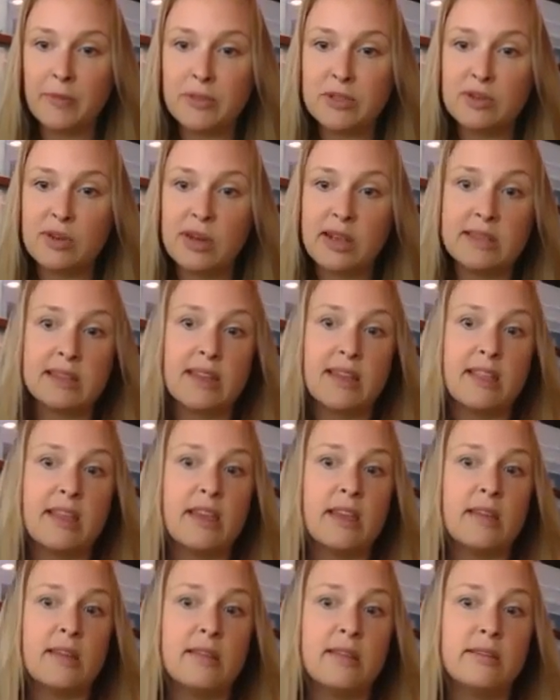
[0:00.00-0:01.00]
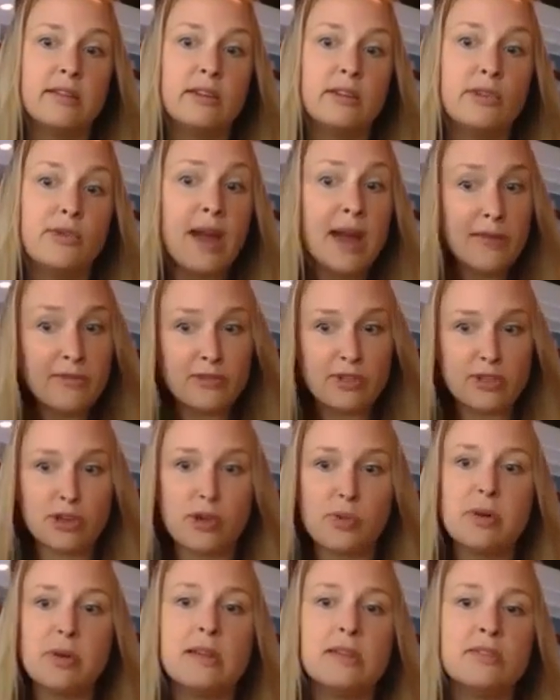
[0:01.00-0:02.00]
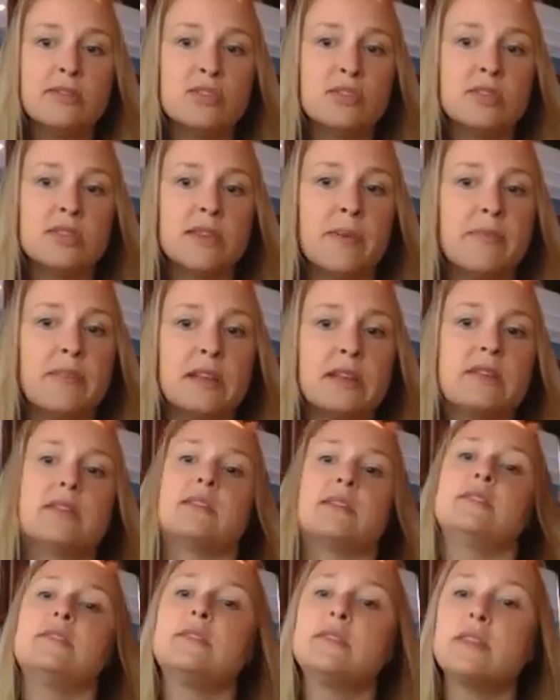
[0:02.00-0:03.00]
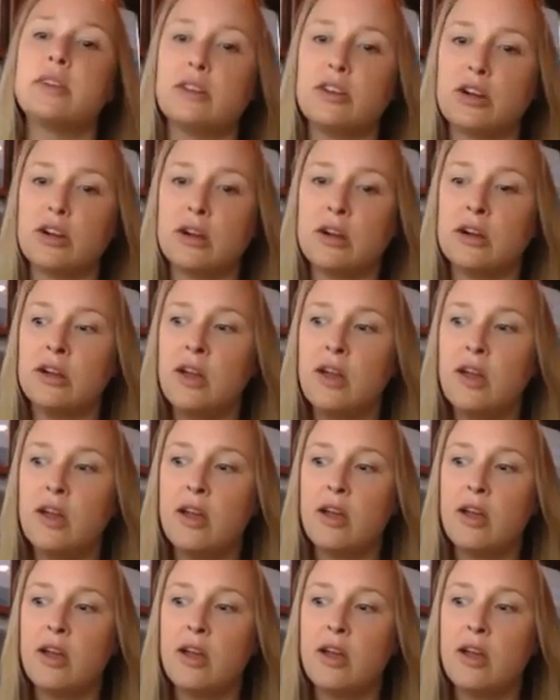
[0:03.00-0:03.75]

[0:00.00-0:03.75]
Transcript: So not saying that you have to, but it's just something to consider